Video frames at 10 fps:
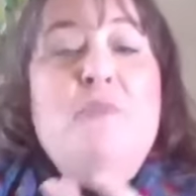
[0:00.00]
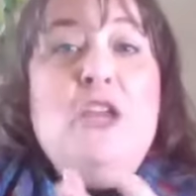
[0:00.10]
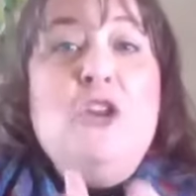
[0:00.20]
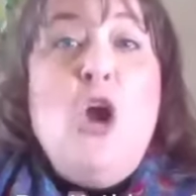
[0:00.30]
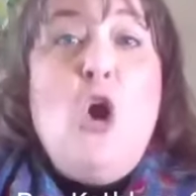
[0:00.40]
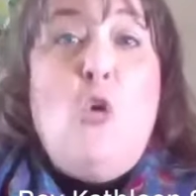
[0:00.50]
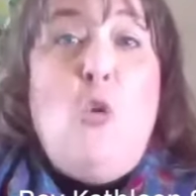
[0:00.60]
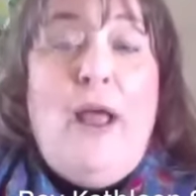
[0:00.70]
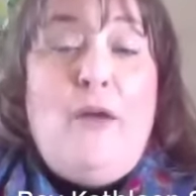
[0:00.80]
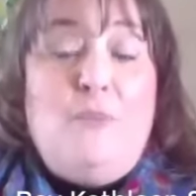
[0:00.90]
me know
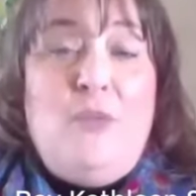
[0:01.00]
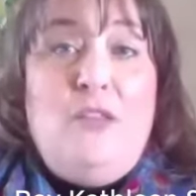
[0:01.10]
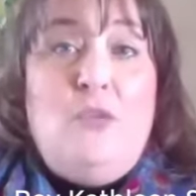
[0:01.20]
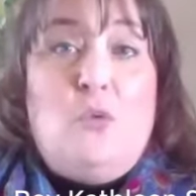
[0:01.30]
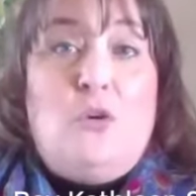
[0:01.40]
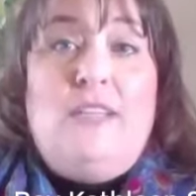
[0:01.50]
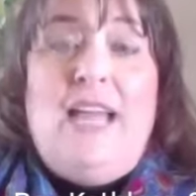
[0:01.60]
how to be in the world?